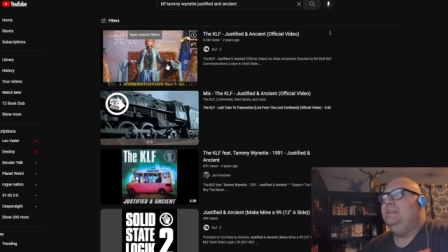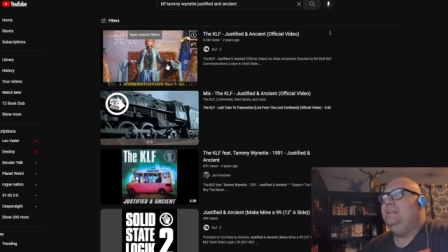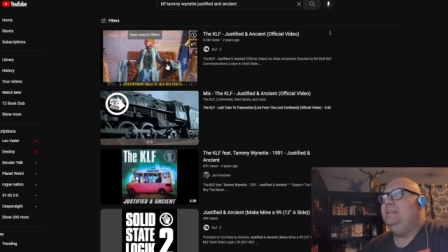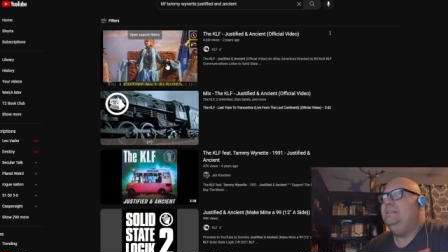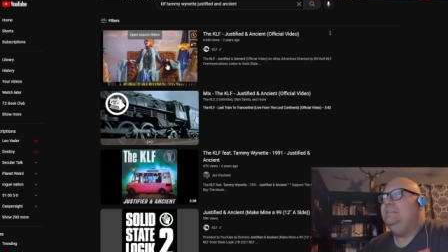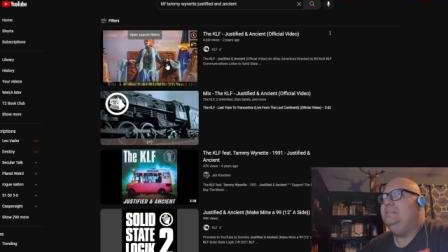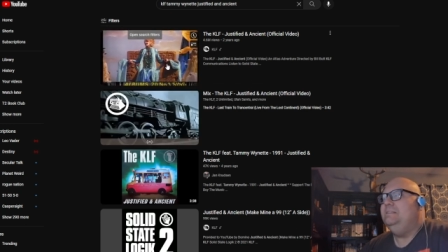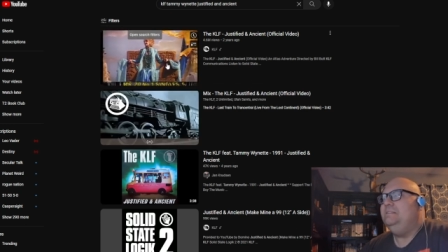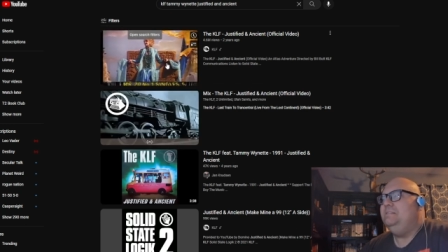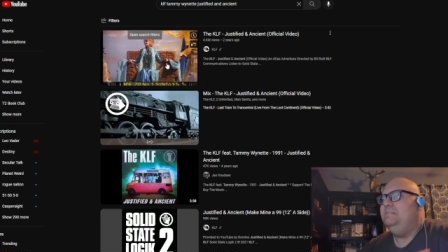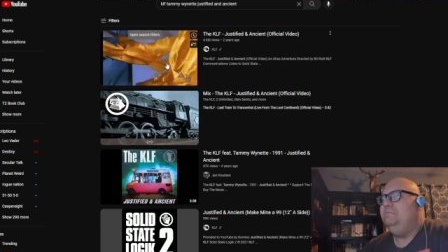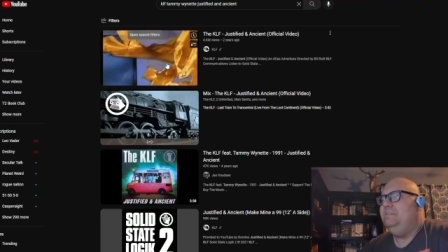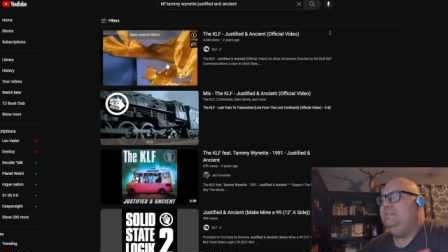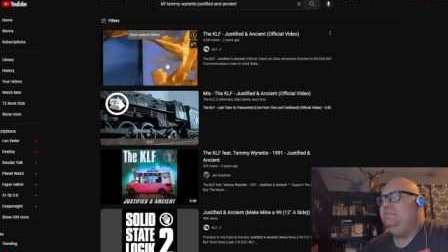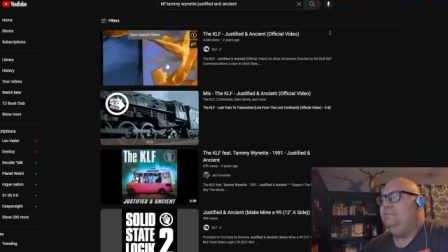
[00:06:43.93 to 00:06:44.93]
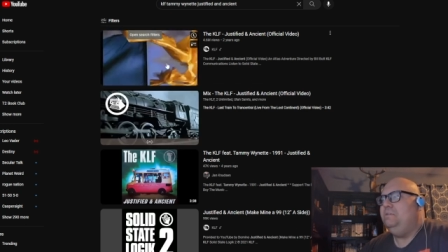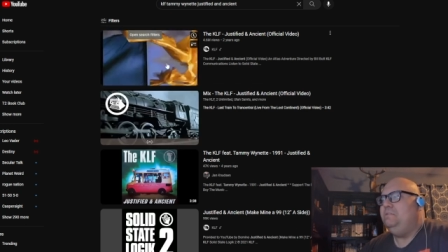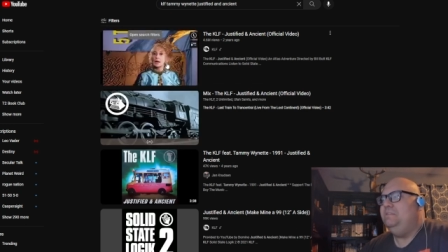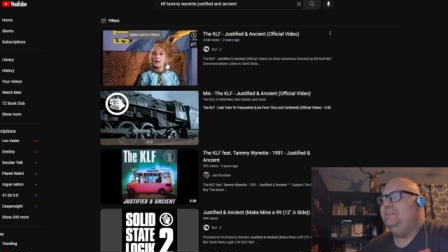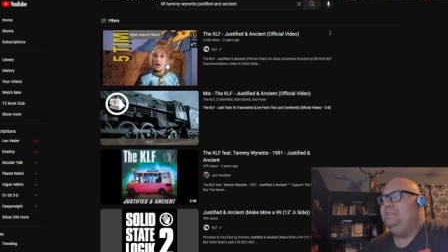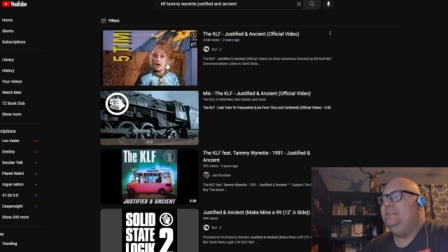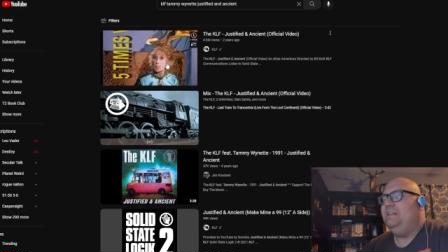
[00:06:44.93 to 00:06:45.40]
is this on Vevo? I'm
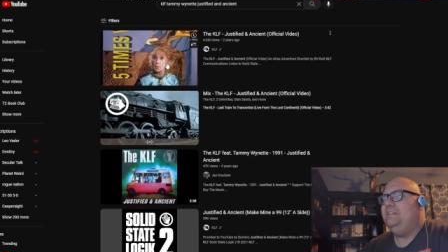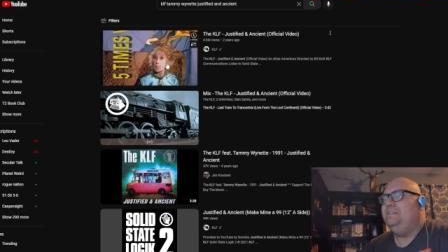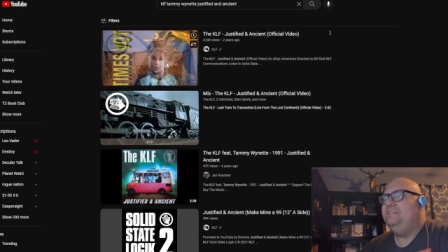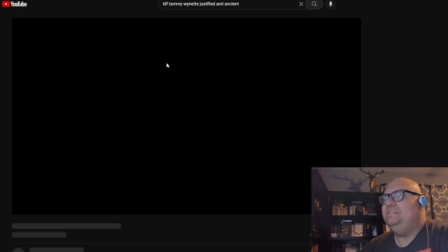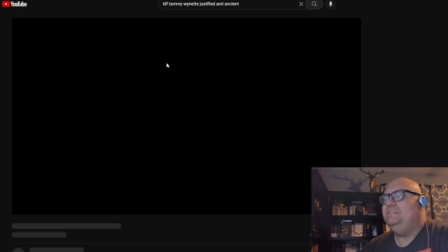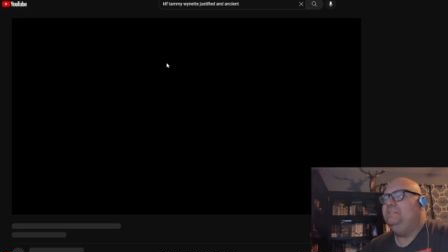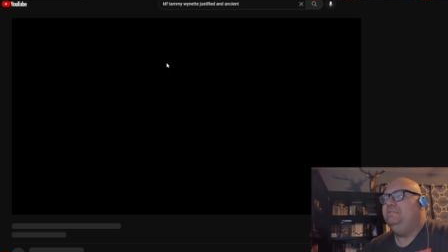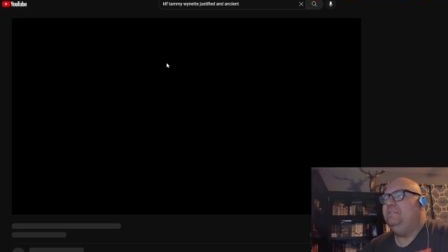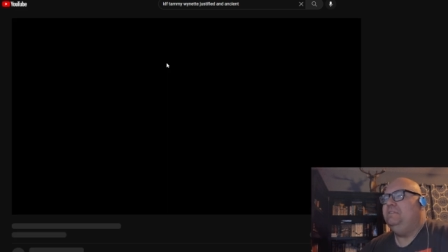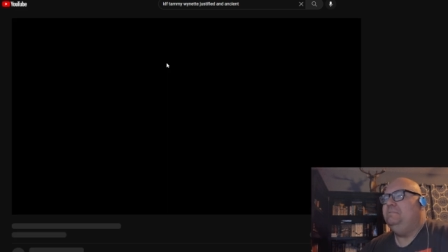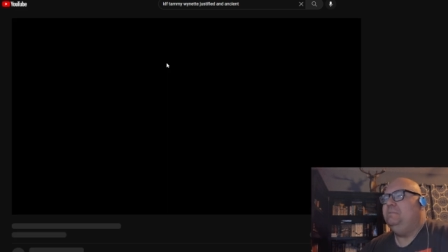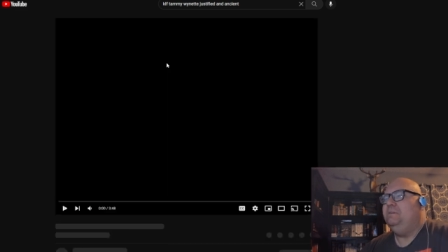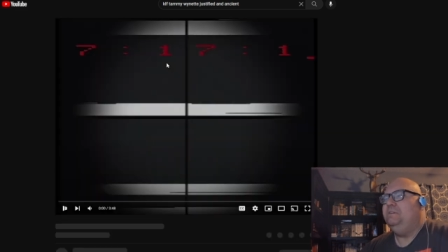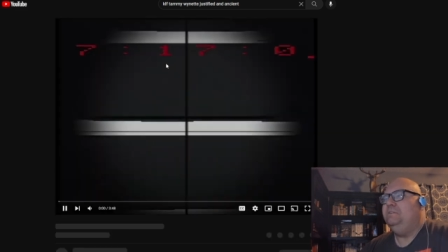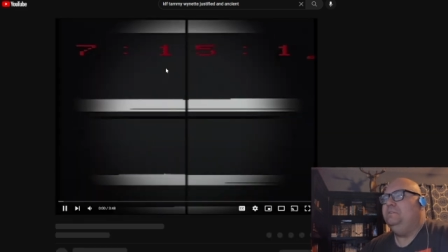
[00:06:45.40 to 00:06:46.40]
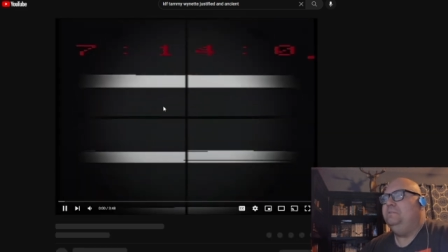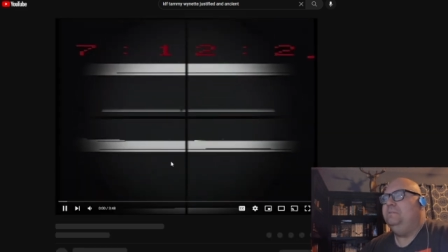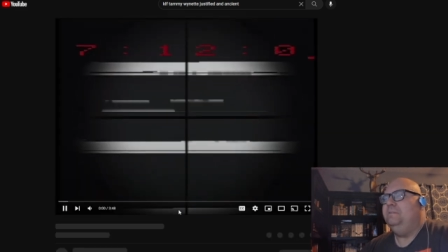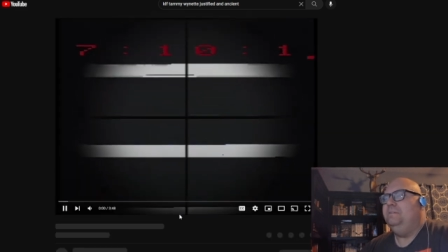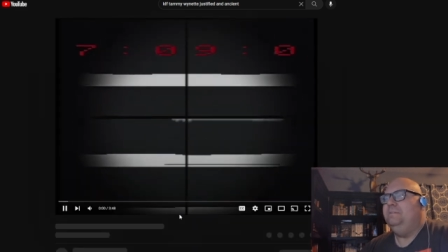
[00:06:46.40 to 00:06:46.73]
like, I think this is fine to play too.